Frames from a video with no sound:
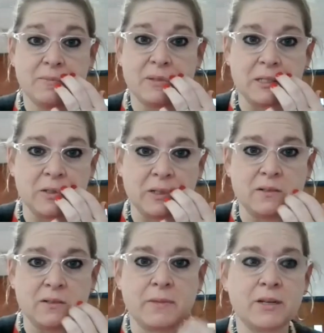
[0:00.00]
but you do
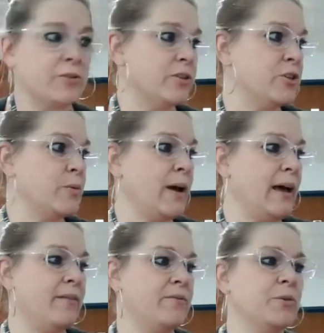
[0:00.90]
need to make sure that you
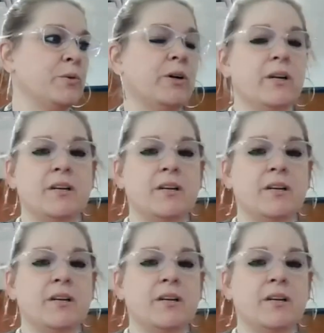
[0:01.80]
have your